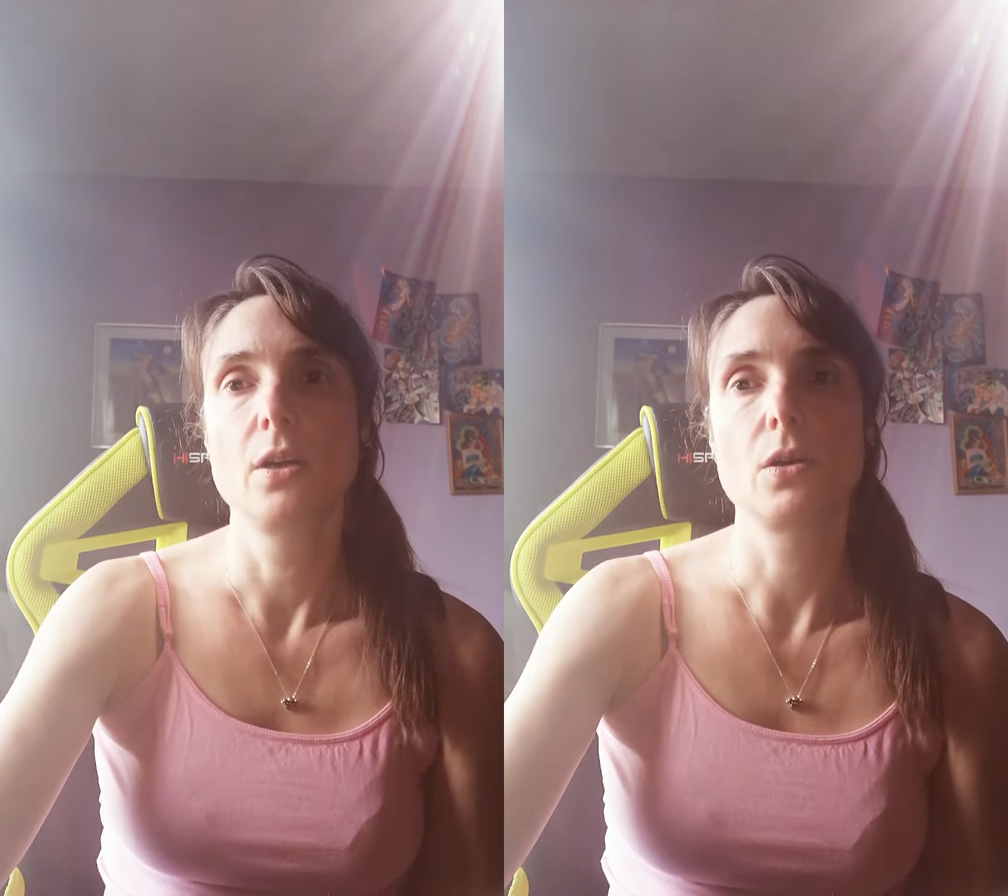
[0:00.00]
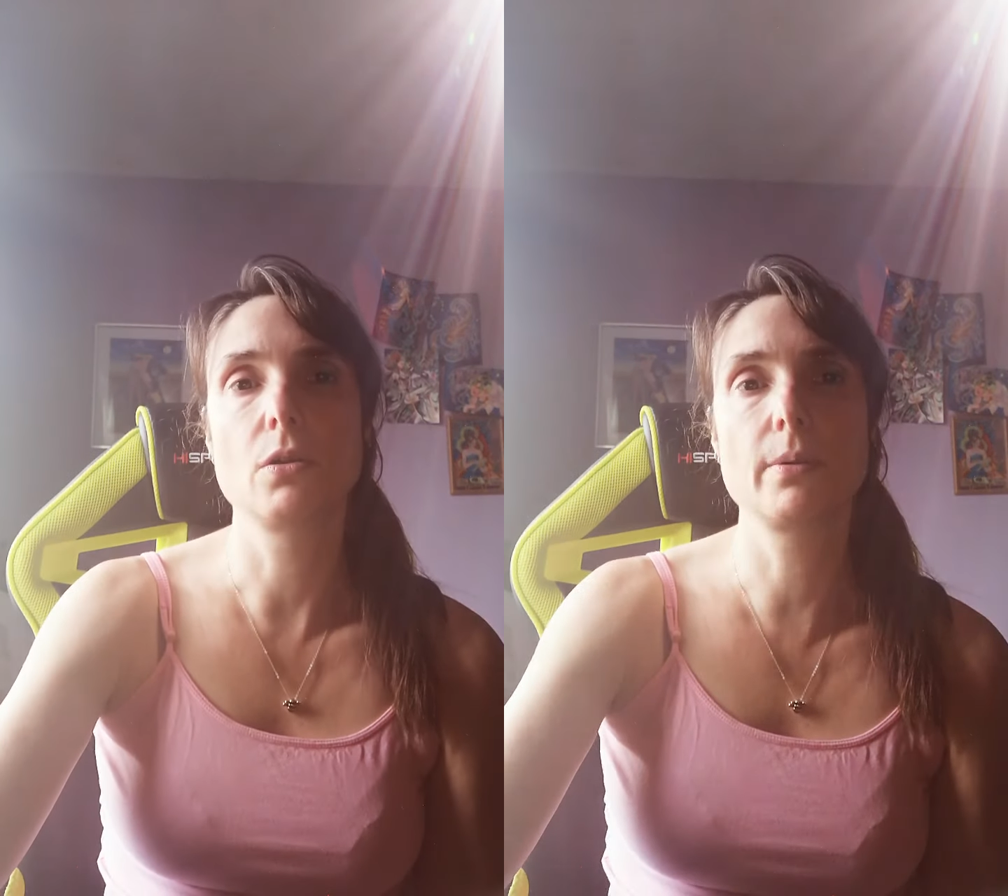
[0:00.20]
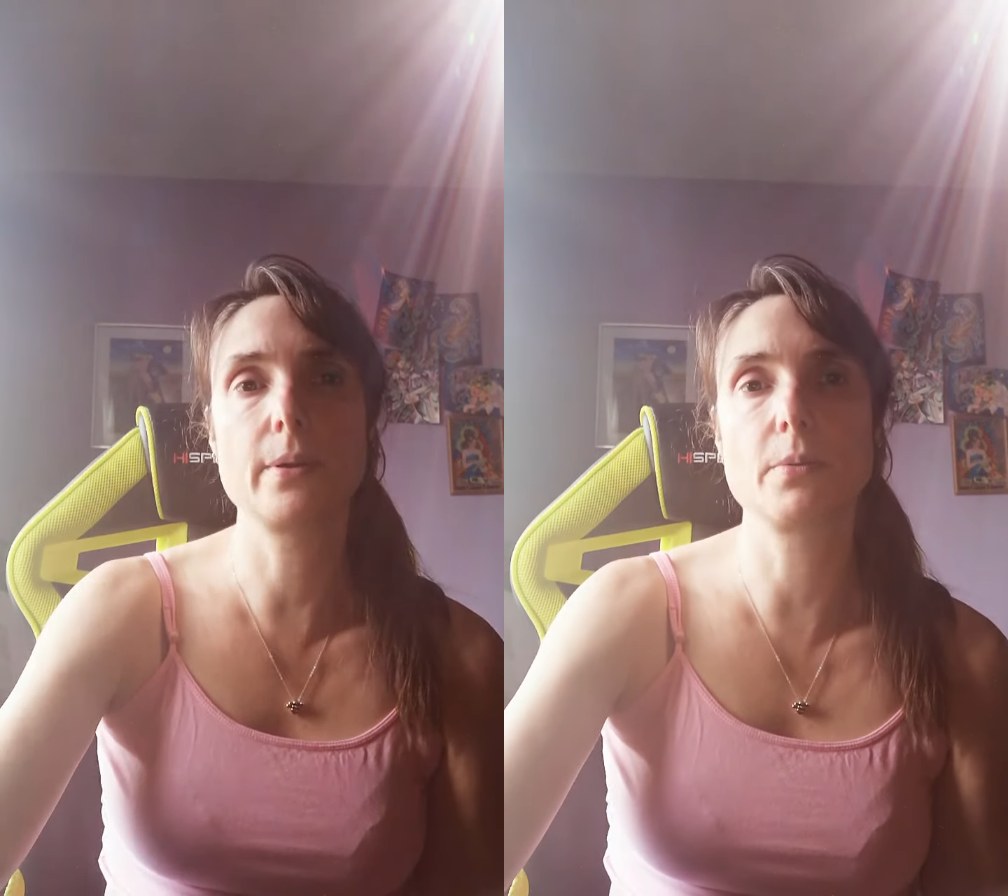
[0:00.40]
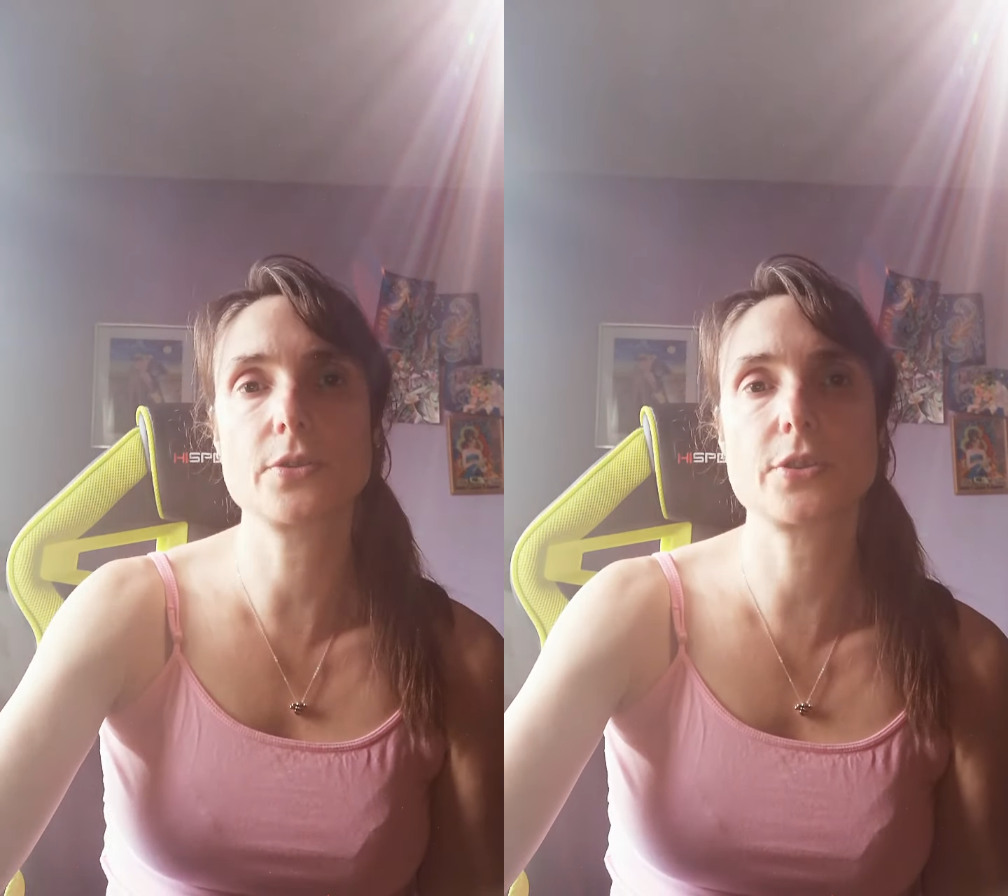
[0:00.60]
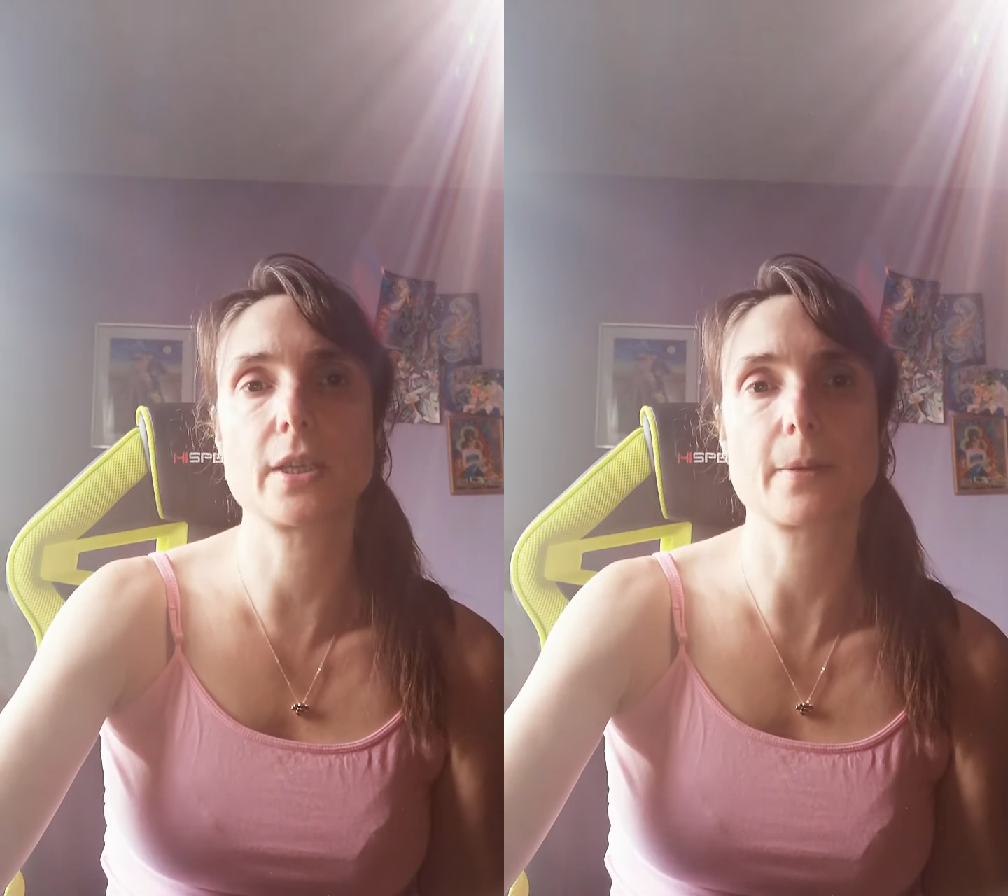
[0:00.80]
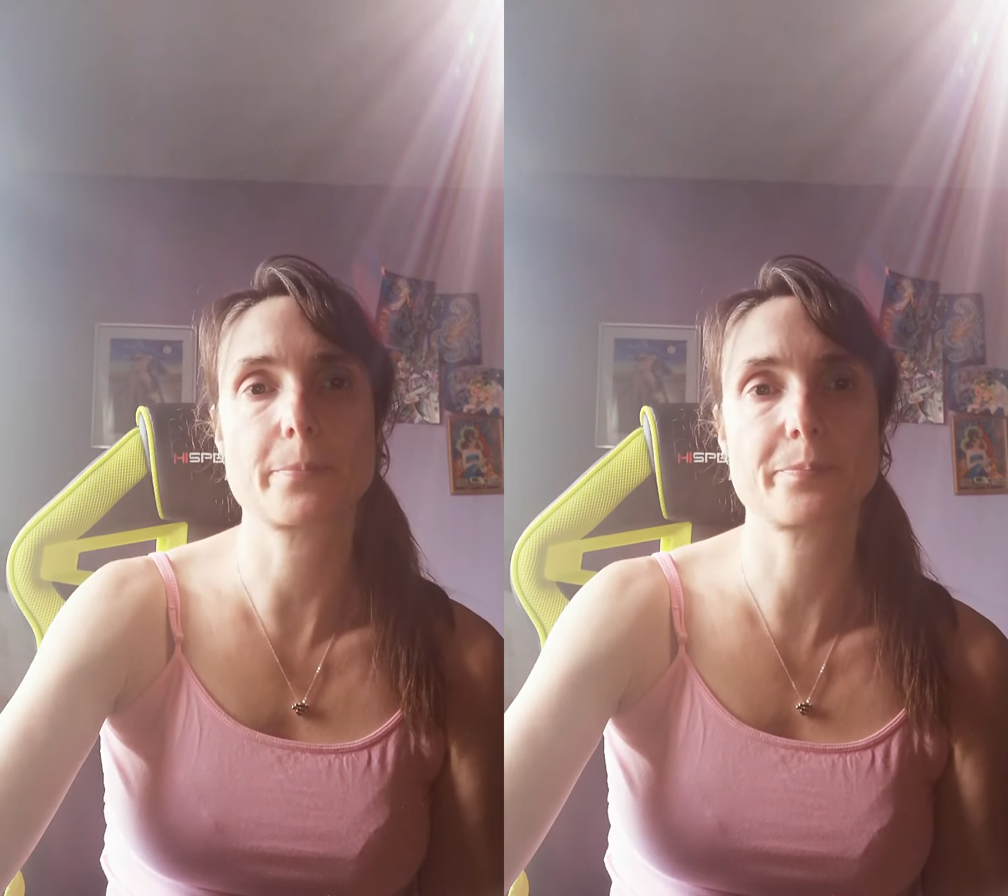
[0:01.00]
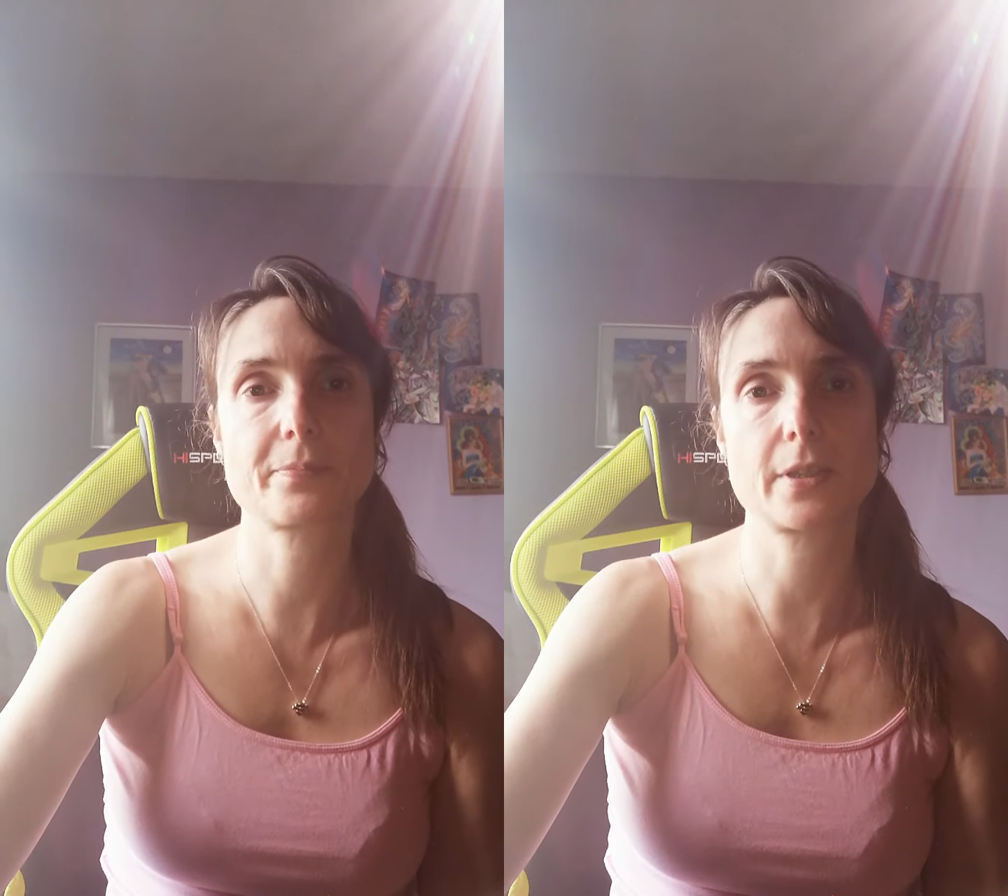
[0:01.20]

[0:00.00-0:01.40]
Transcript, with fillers: All we're wanting